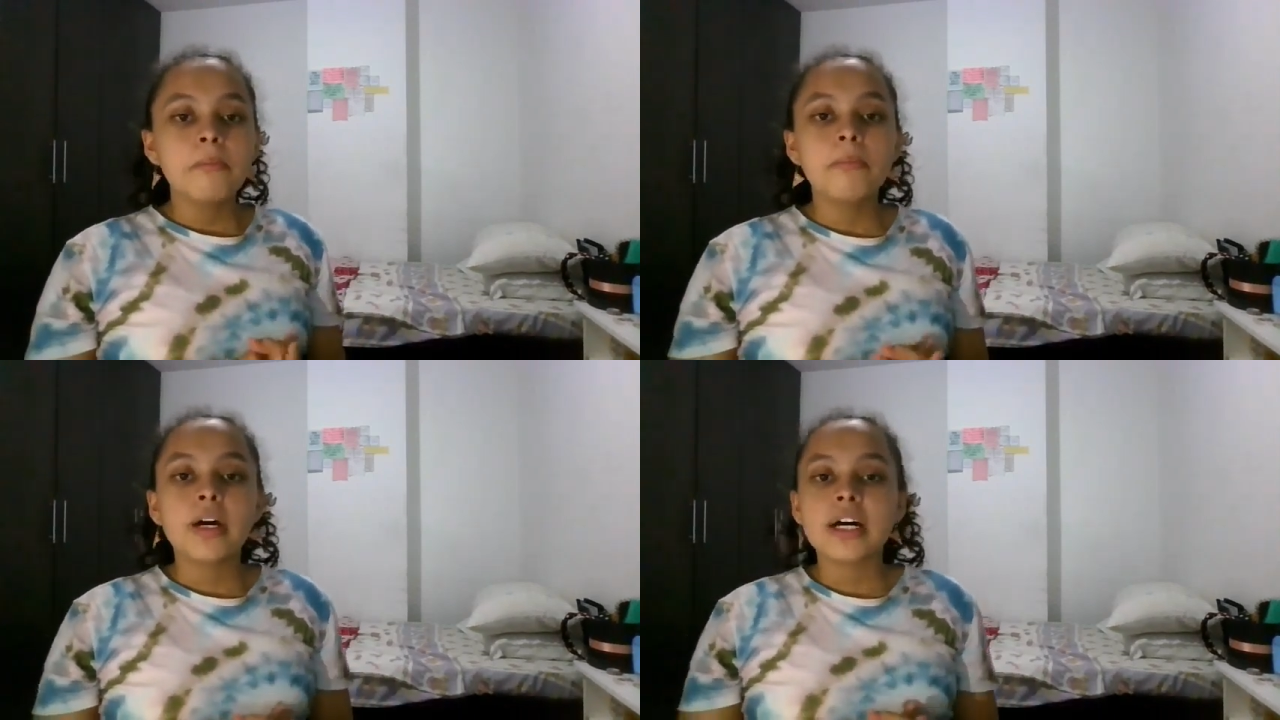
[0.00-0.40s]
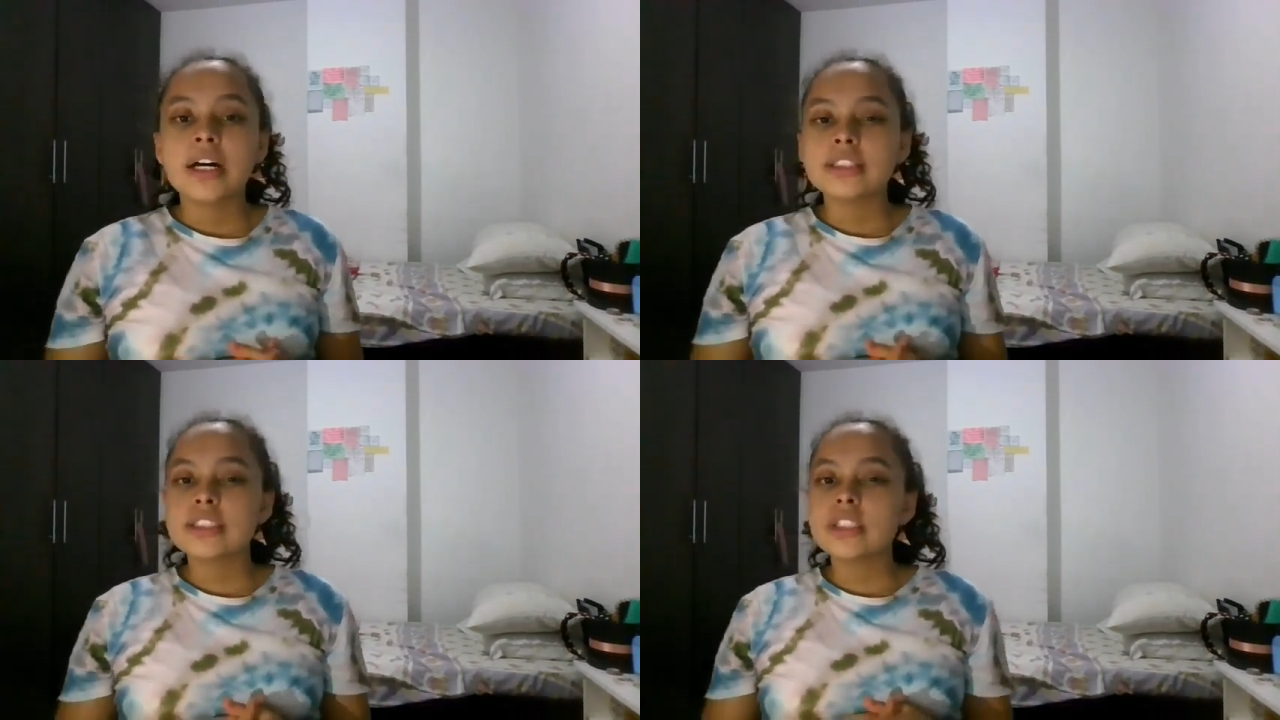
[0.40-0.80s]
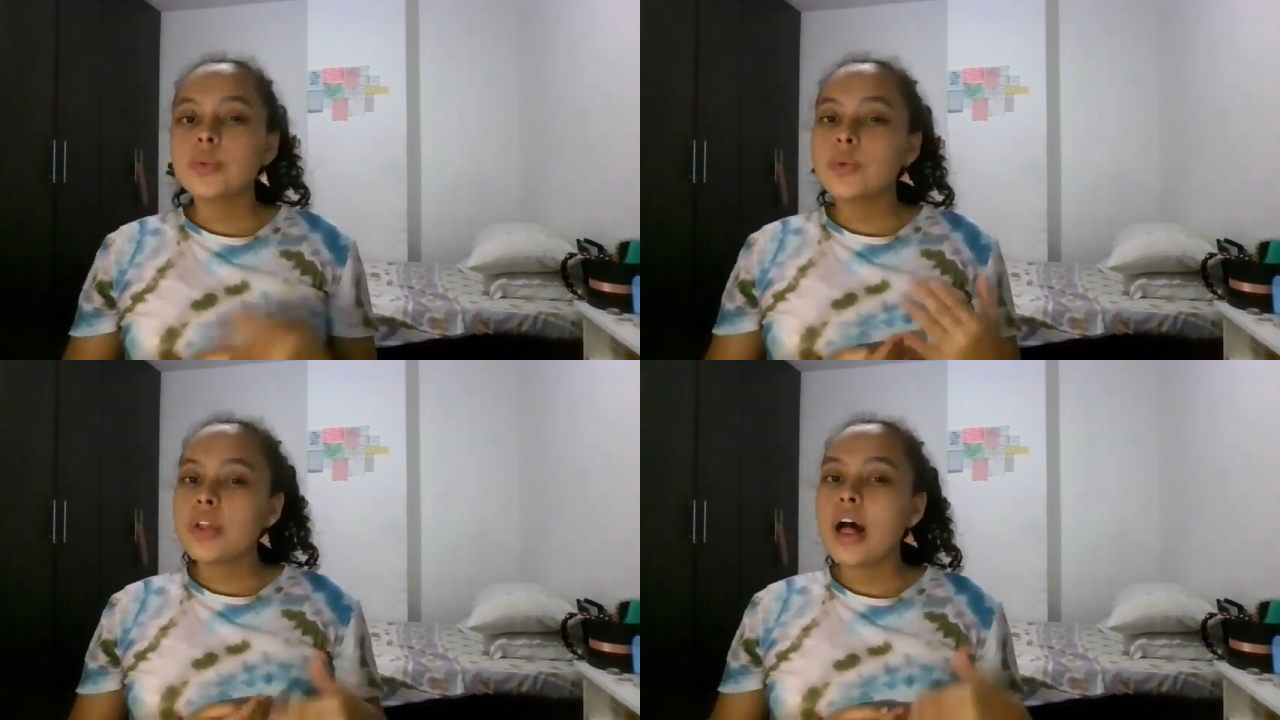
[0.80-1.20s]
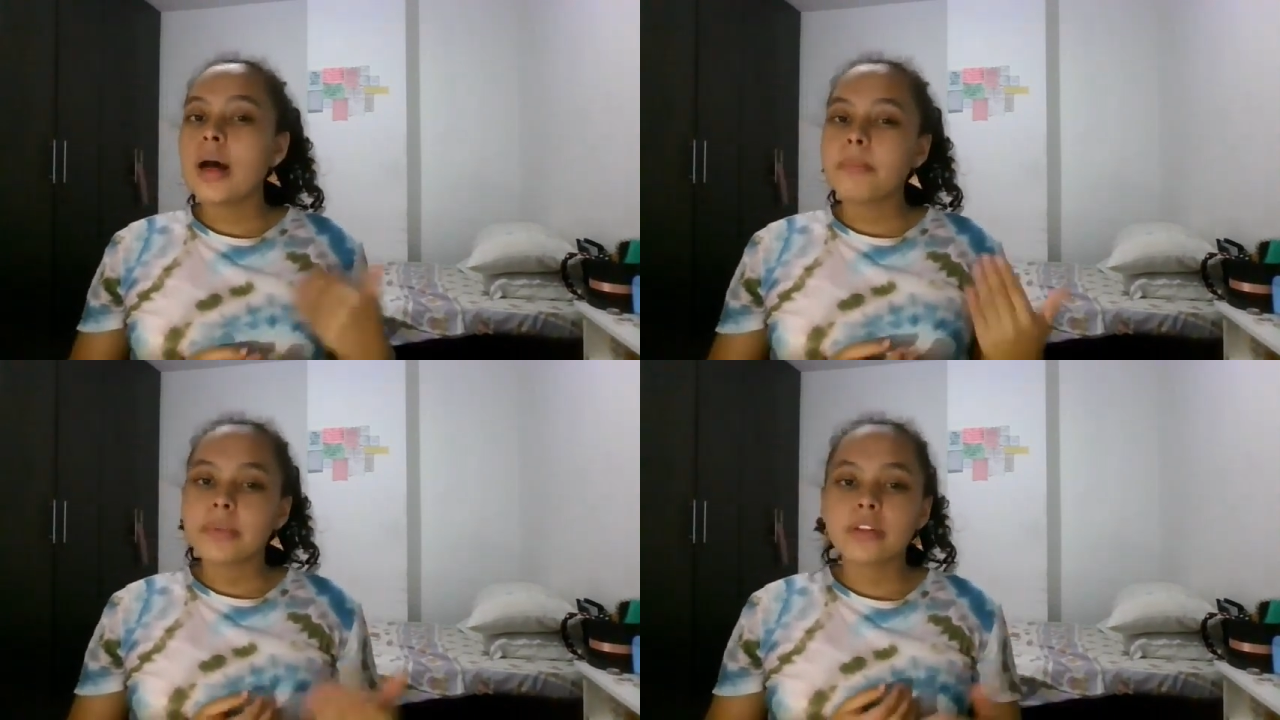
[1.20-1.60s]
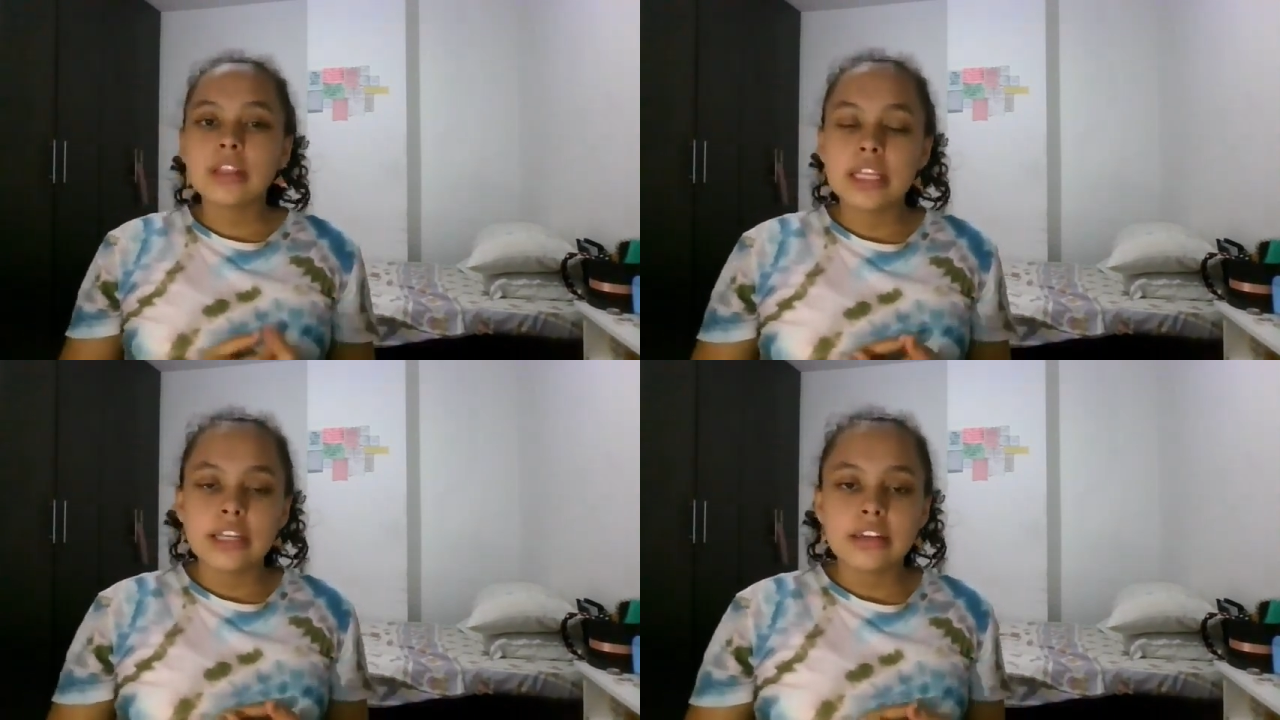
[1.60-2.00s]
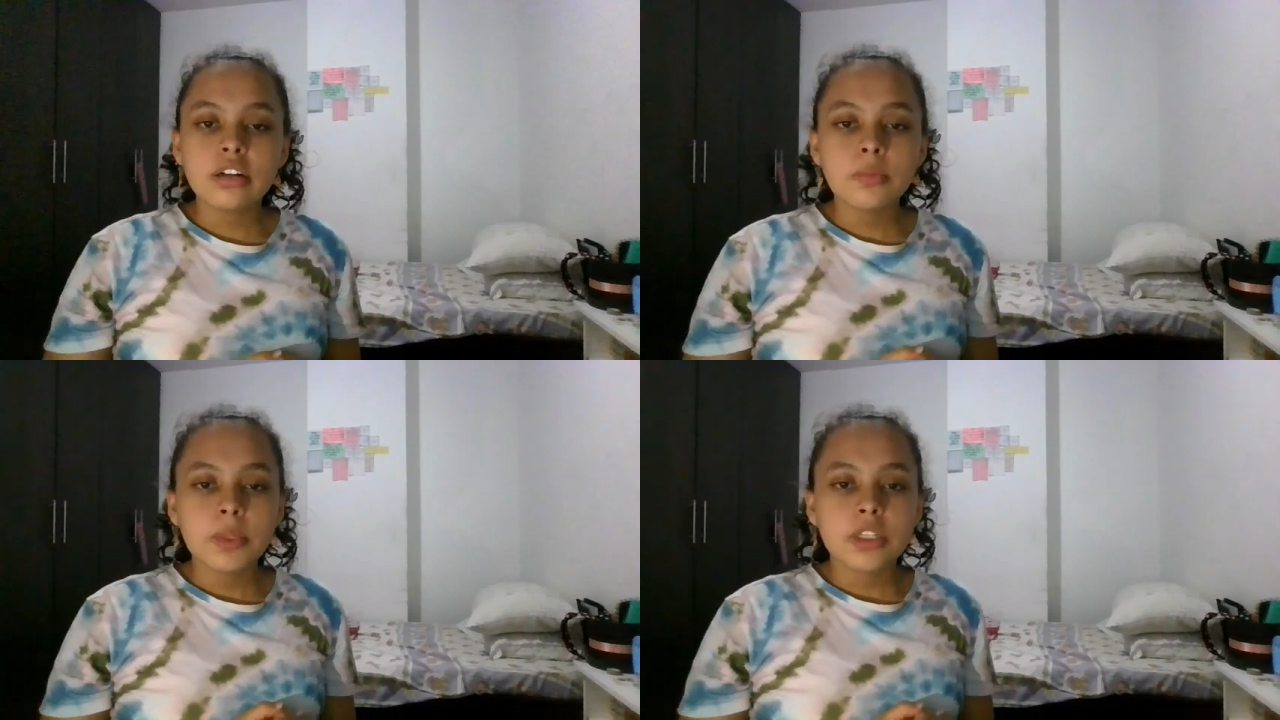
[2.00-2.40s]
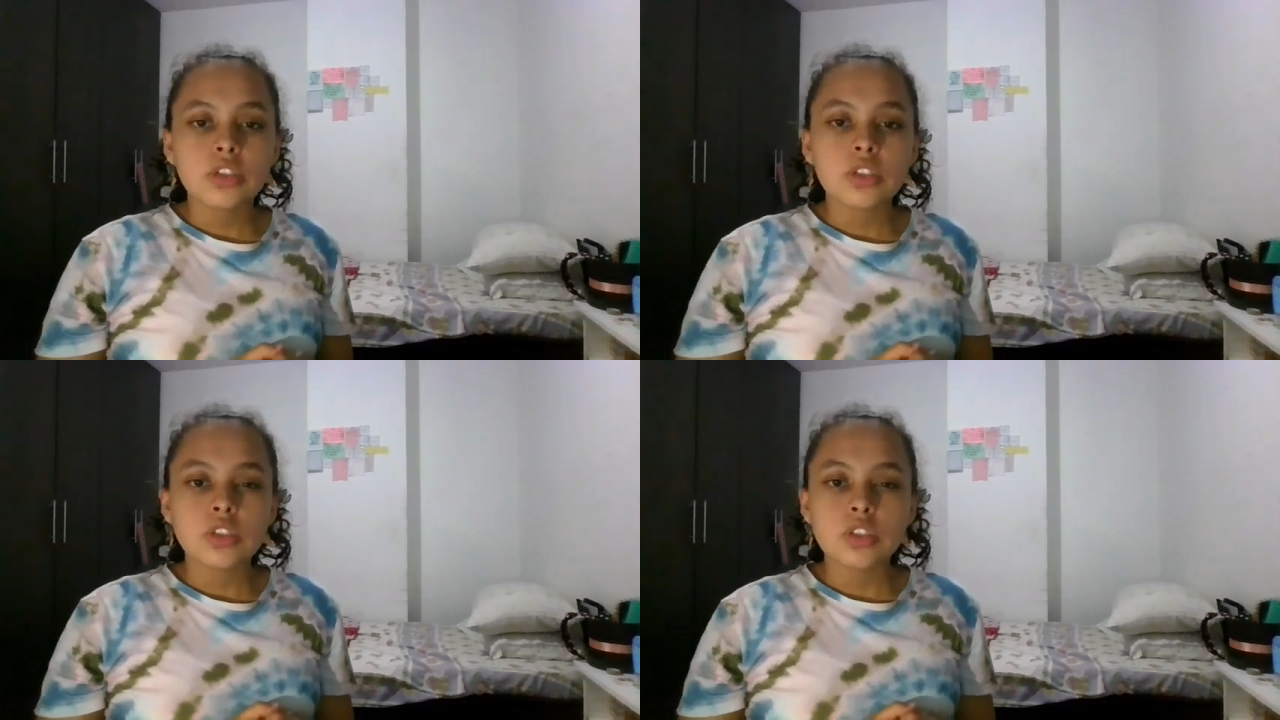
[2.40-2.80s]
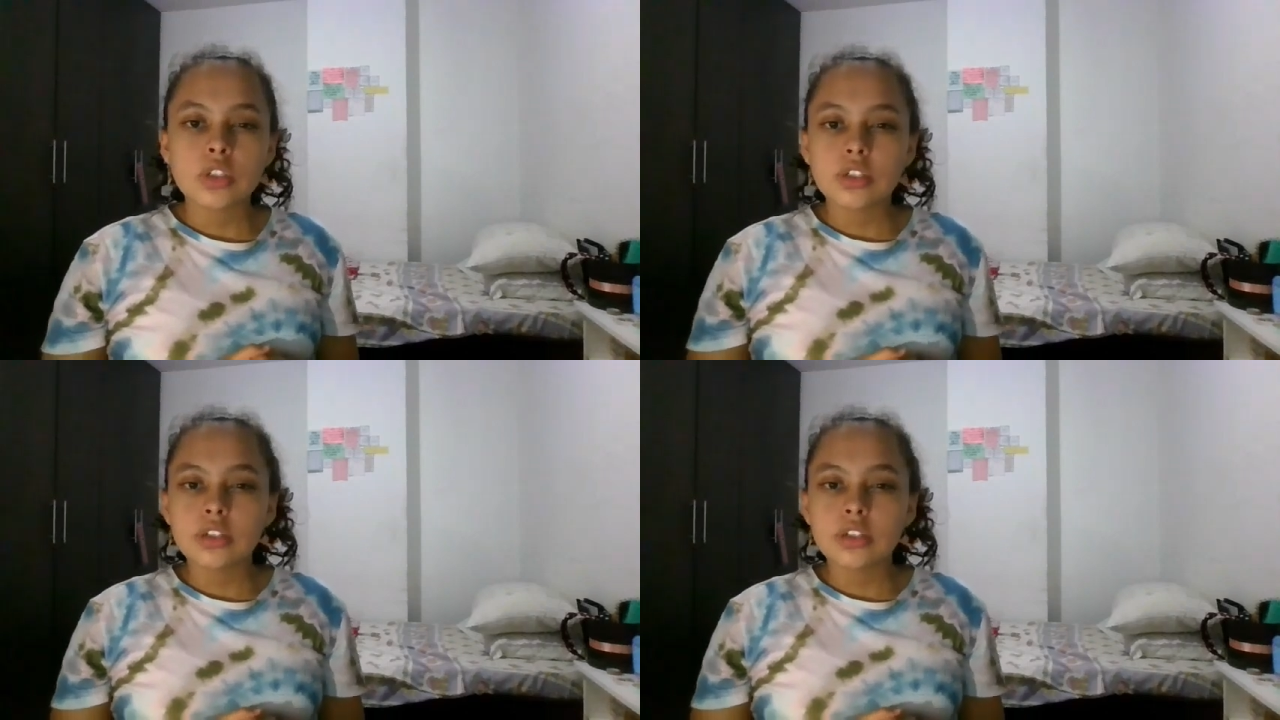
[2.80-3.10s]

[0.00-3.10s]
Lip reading: but it will happen later because